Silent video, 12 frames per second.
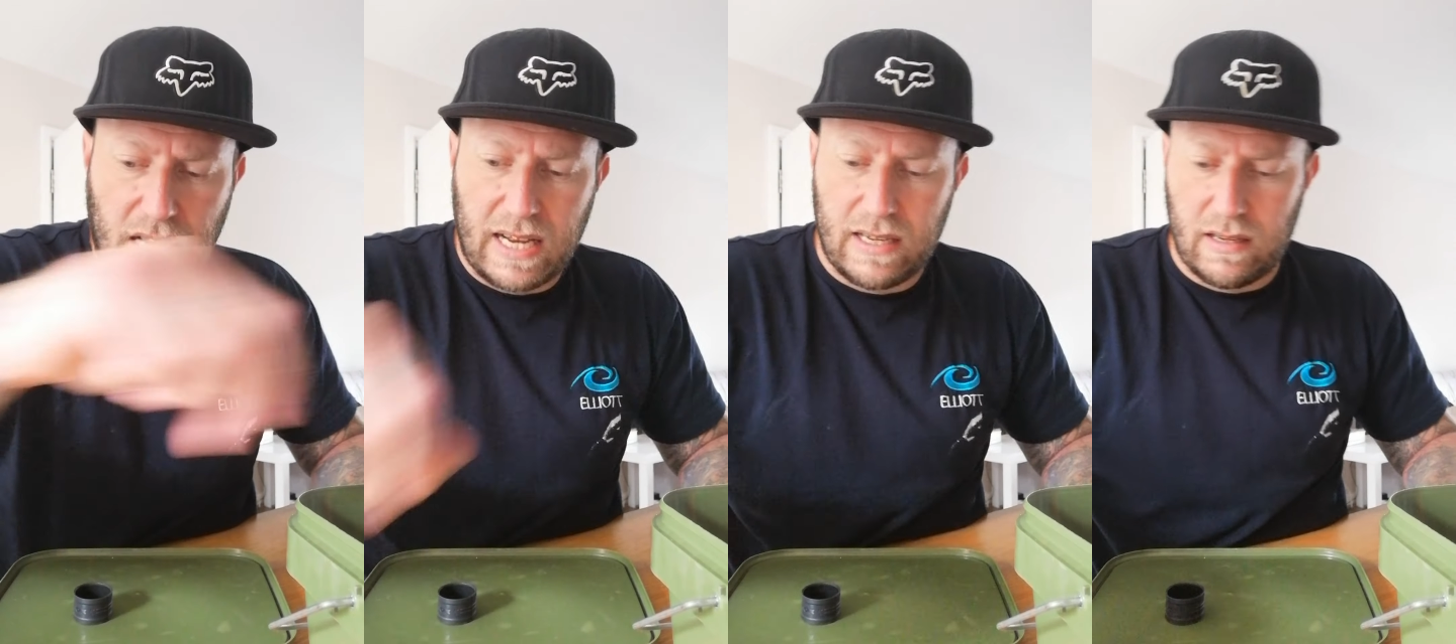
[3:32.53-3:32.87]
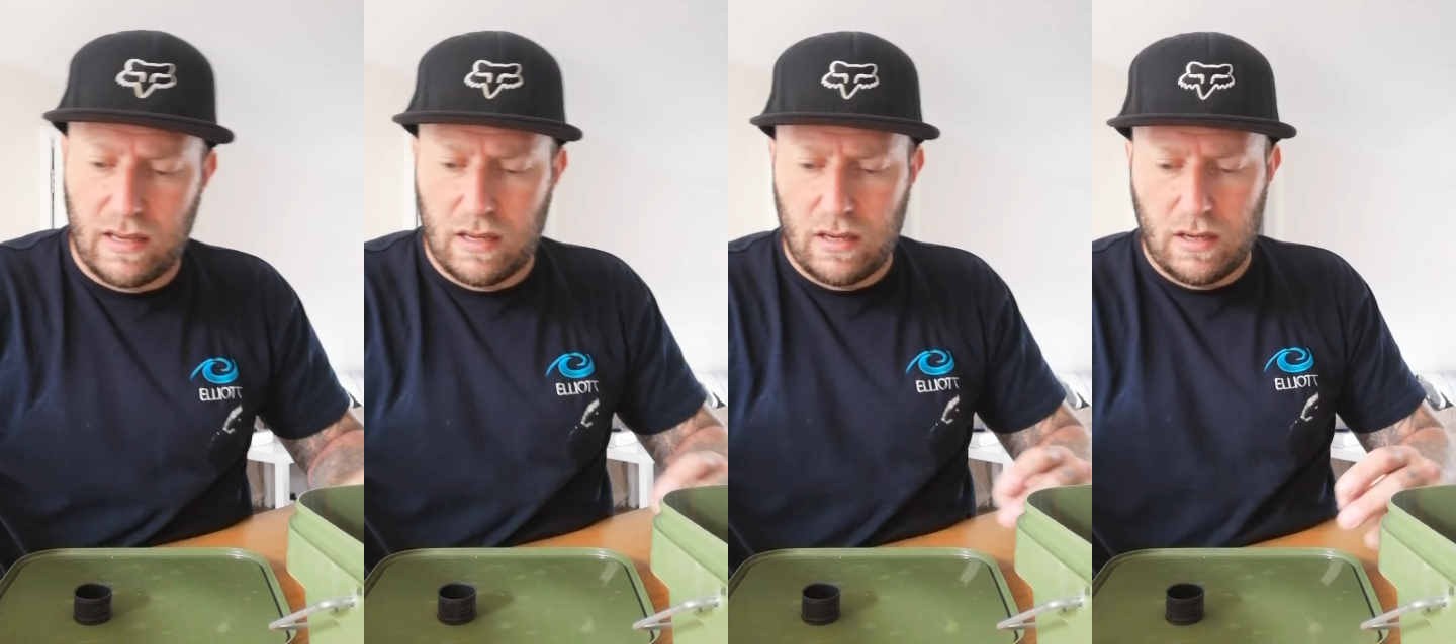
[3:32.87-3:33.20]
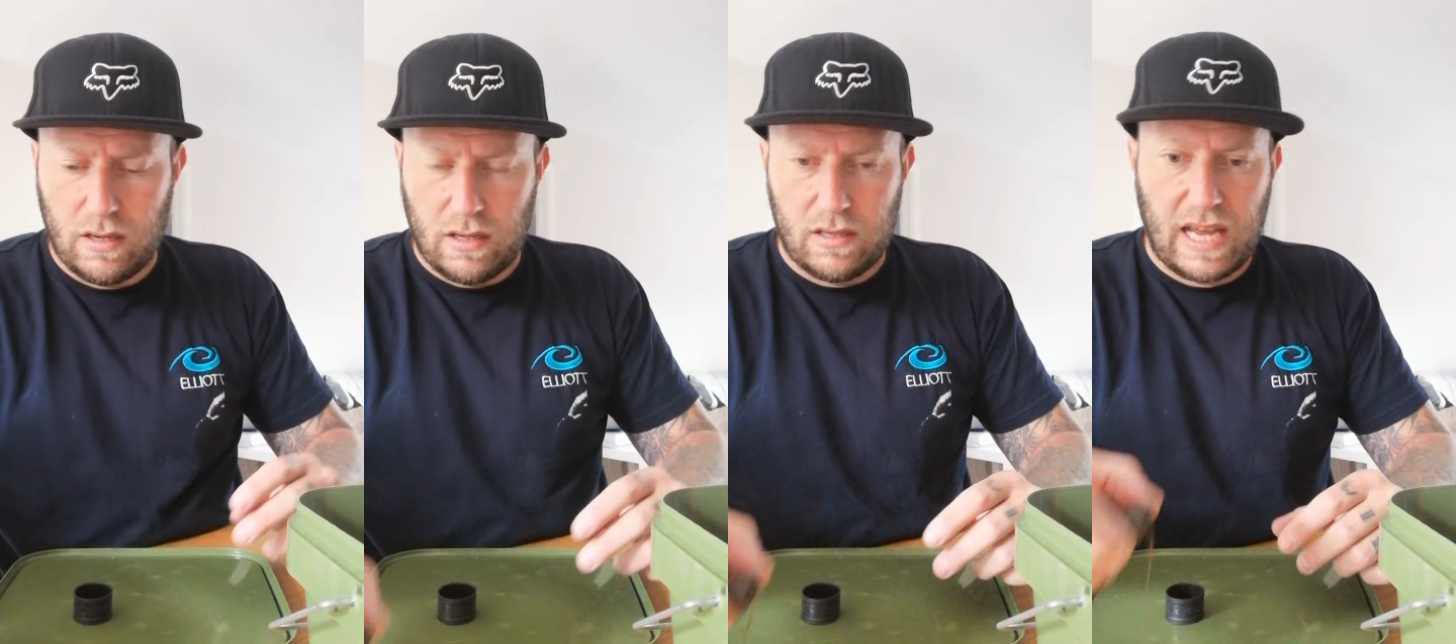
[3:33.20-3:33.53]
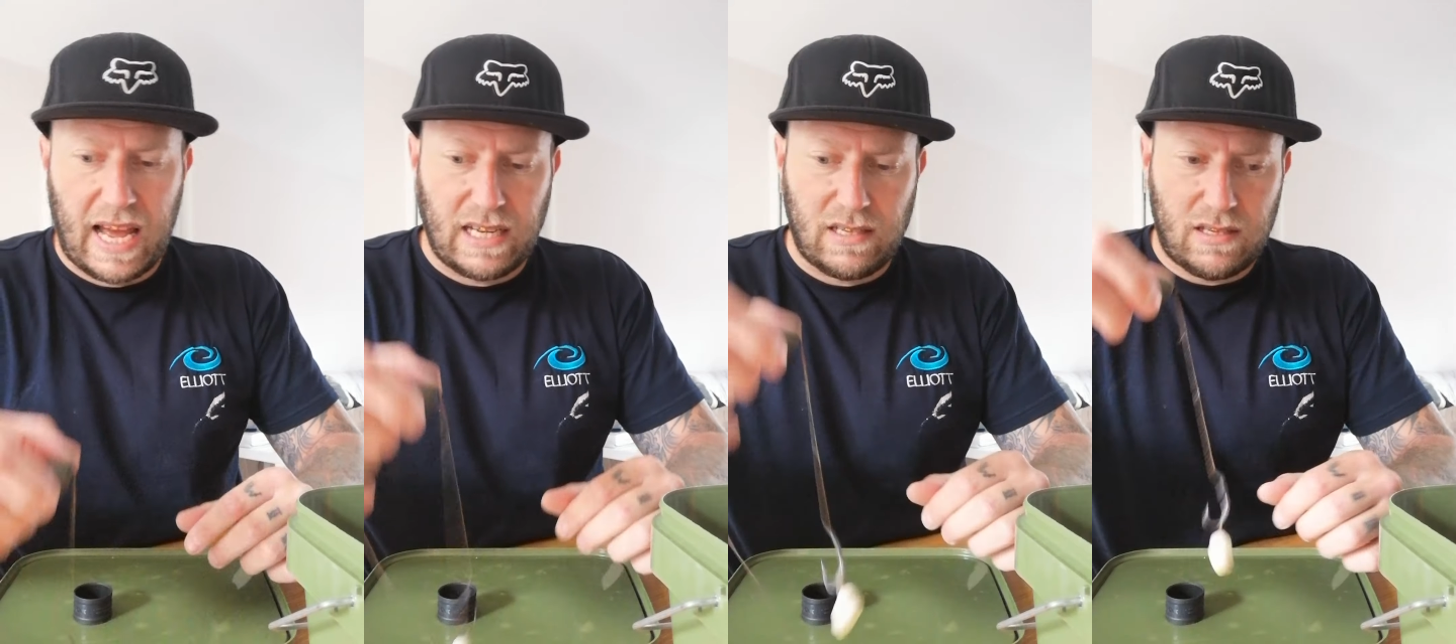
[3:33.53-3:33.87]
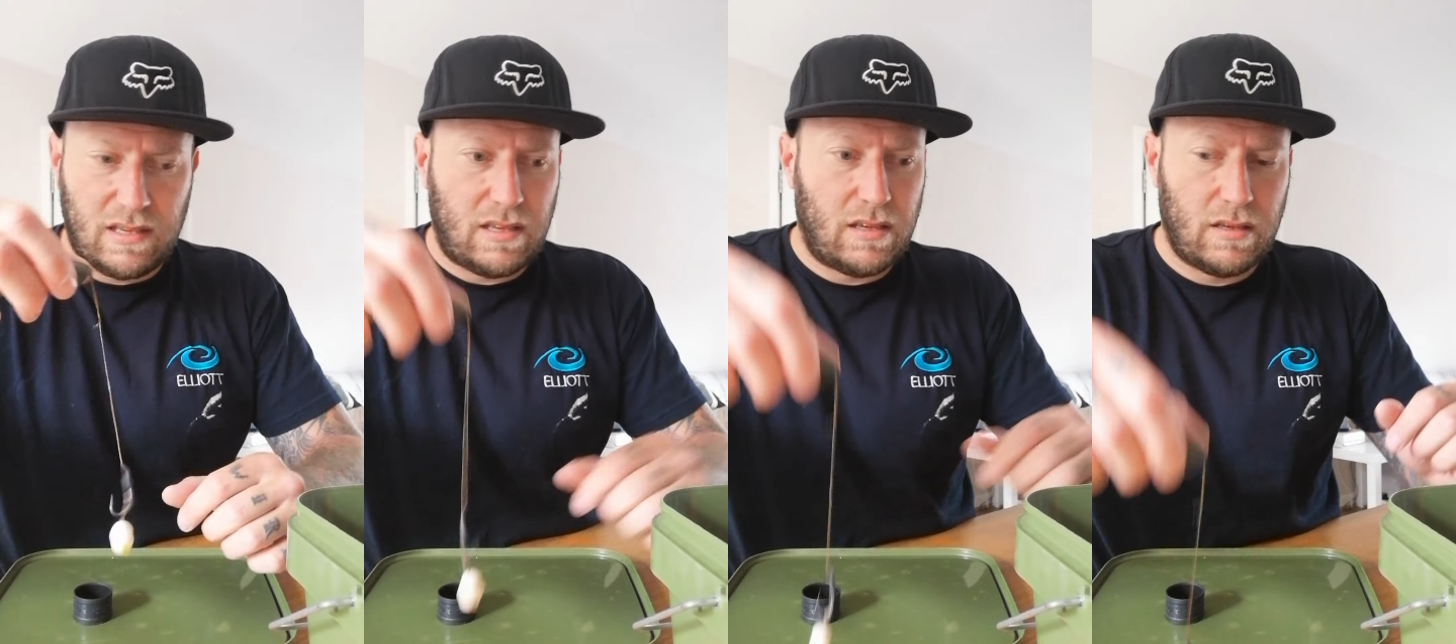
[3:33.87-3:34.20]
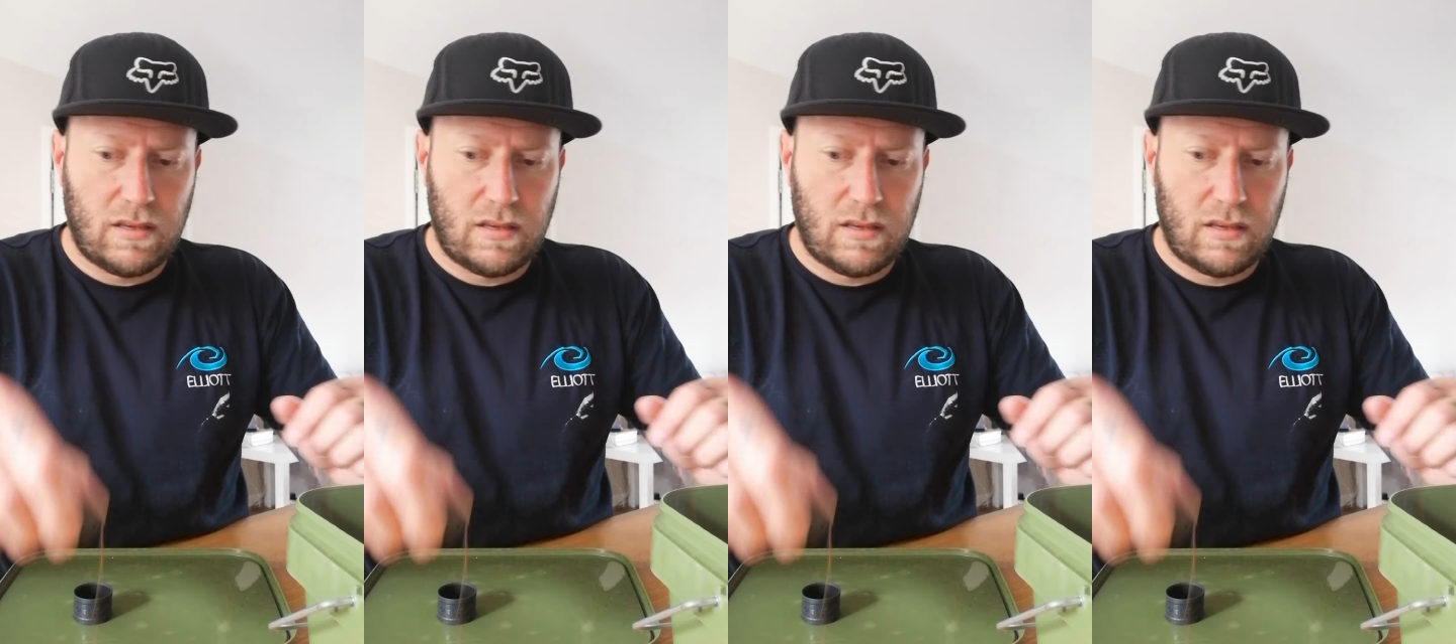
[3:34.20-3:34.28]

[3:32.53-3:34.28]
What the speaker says: and tastes.